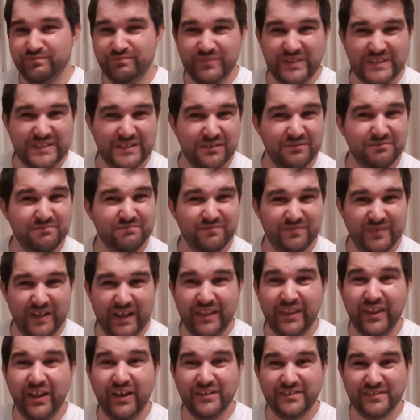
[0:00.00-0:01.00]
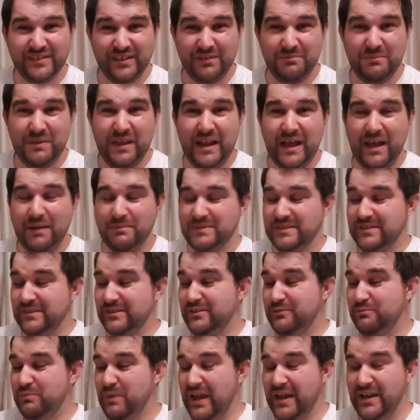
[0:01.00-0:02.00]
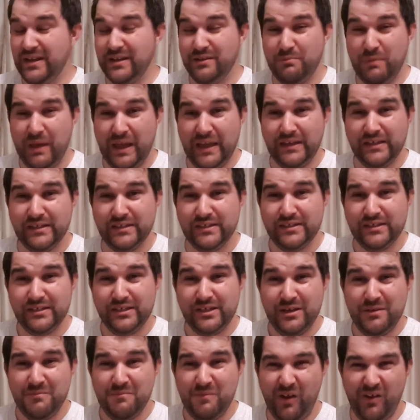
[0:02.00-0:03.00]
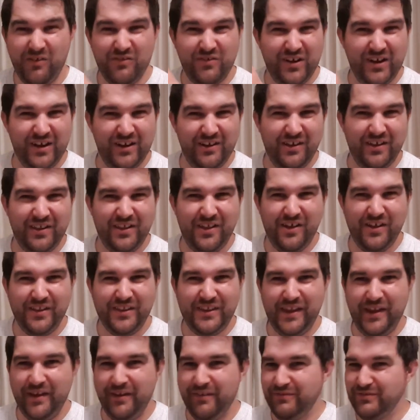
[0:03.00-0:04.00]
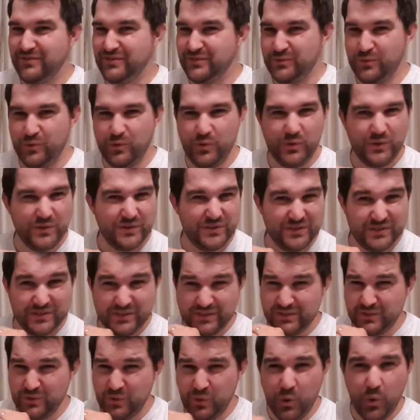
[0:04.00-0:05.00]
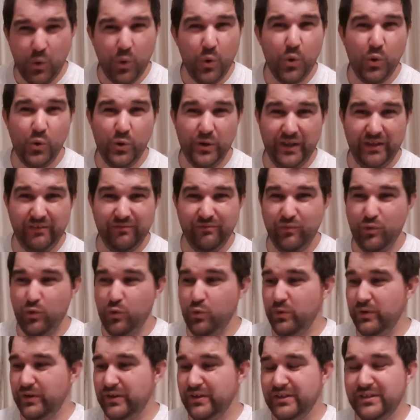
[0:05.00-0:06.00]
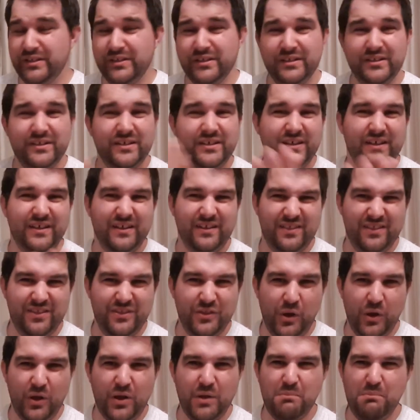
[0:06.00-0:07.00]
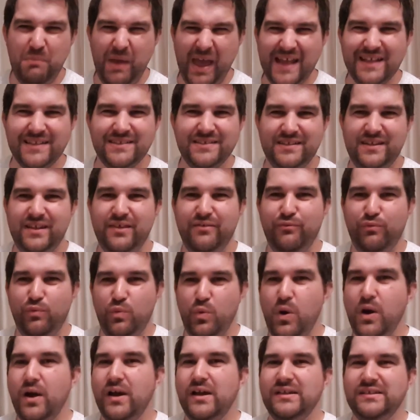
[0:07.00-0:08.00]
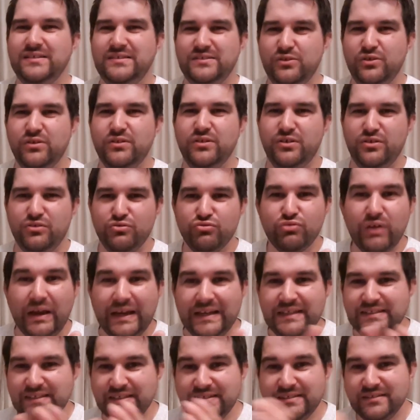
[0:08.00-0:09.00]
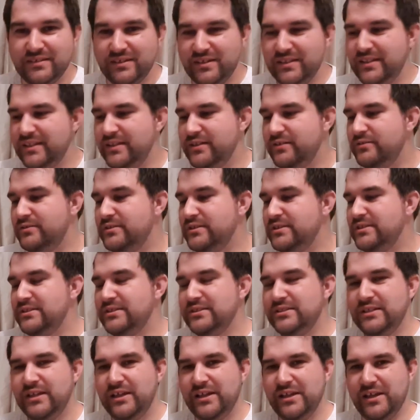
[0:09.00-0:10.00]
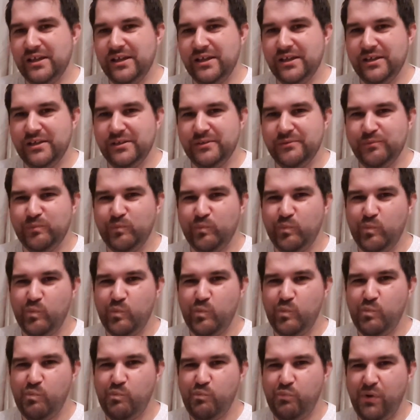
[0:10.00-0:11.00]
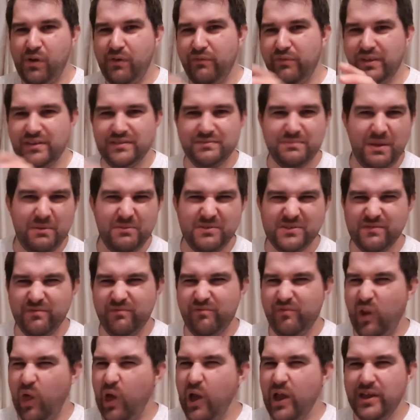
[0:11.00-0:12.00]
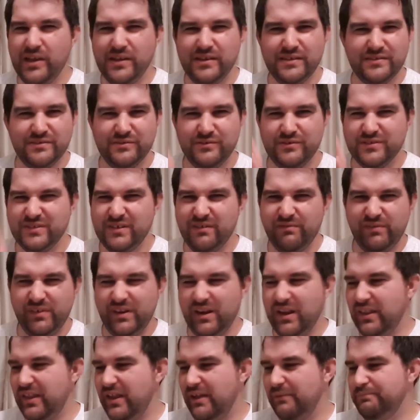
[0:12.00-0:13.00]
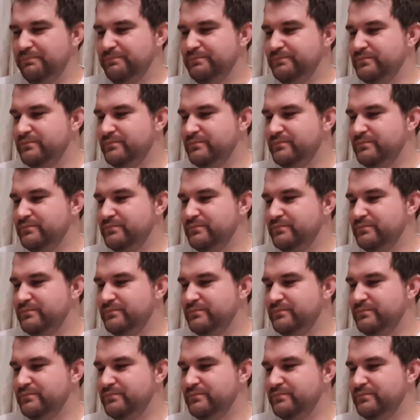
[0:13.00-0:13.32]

Which I know is going to be an absolute pain to paint, but I really like the idea of just Orks just hoarding forward. Not competitive wise, not the greatest ideal, but I think maybe some flyers or something like that.